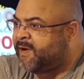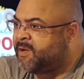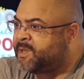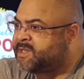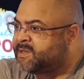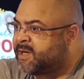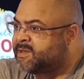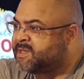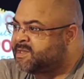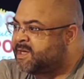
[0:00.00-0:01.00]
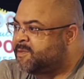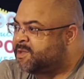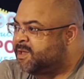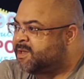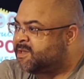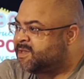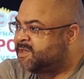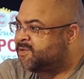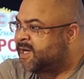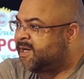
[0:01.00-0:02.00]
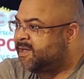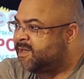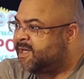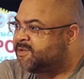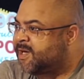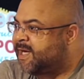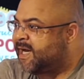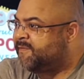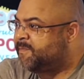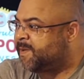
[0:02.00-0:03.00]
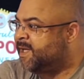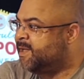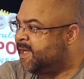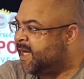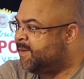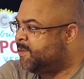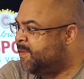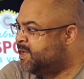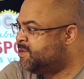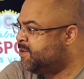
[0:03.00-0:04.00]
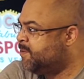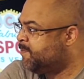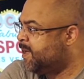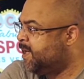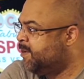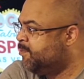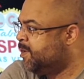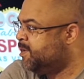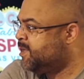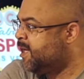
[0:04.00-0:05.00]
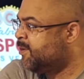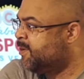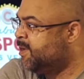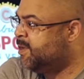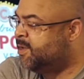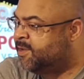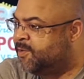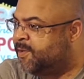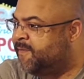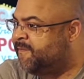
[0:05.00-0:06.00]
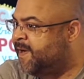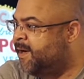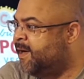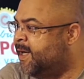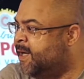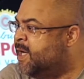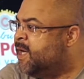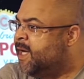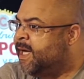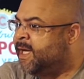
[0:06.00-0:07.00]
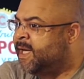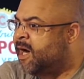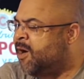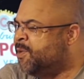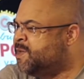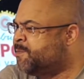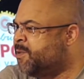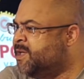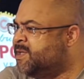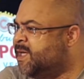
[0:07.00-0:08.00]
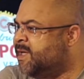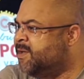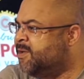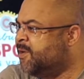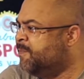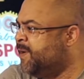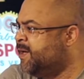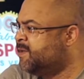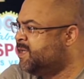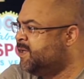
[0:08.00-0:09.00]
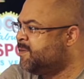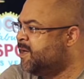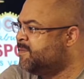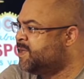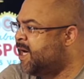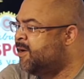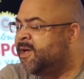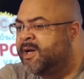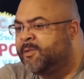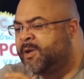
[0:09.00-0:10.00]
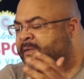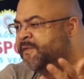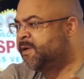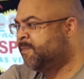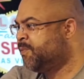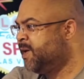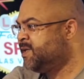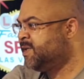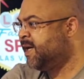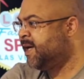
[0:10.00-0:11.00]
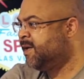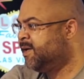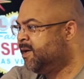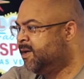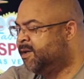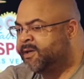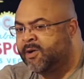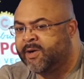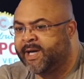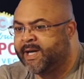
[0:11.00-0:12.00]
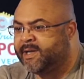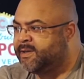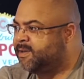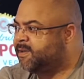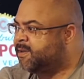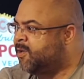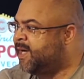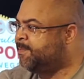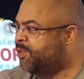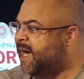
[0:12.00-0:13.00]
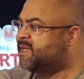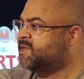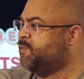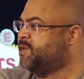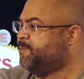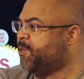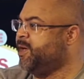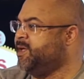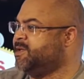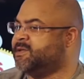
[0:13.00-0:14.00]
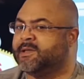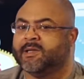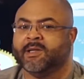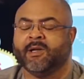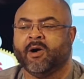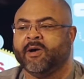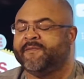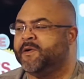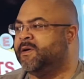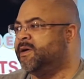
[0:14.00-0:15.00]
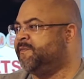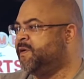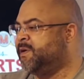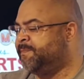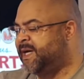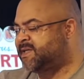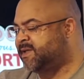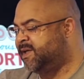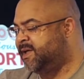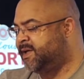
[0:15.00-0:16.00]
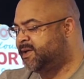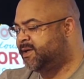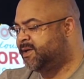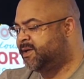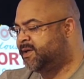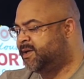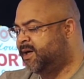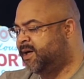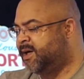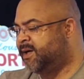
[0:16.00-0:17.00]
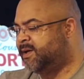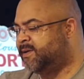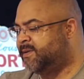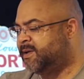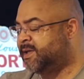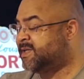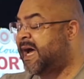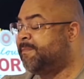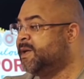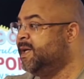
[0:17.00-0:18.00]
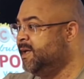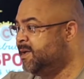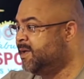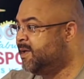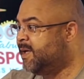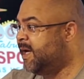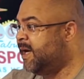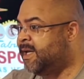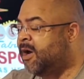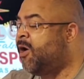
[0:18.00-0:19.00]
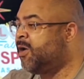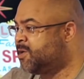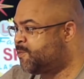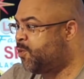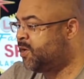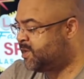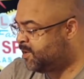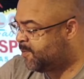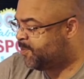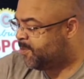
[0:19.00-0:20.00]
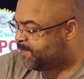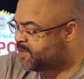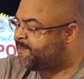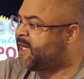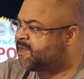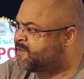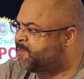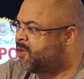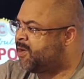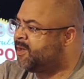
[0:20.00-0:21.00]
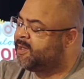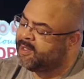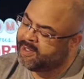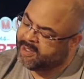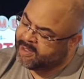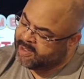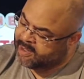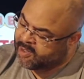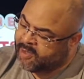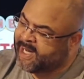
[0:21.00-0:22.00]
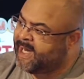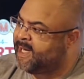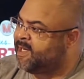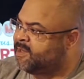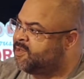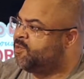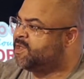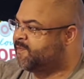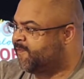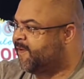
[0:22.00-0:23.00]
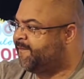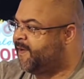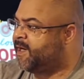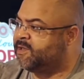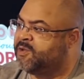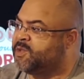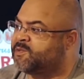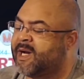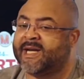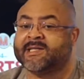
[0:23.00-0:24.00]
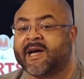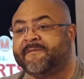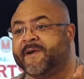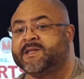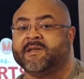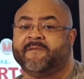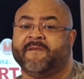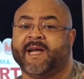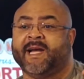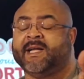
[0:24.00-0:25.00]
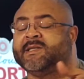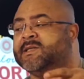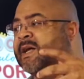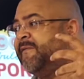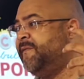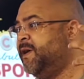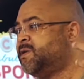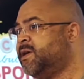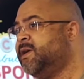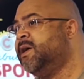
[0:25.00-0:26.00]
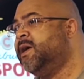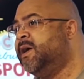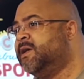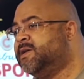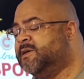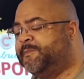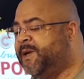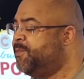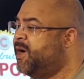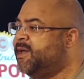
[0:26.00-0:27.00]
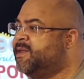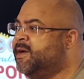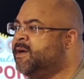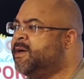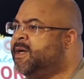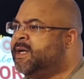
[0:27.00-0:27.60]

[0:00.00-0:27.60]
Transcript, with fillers: always thought since I was young because they try to they try to have you play the game and make sure you're playing it with integrity and you're doing it fair and and they always preach that you know the better team comes out. Well, if you're going to preach that, then go ahead go ahead and practice what you preach. Goddamn you right. Know, if you're if you're the best league, uh, the top league in all of sports in your prospective sport then go ahead and do what's fair, do what's right. It's not fair to the fans. It's not no, fair it's not. to to people out there.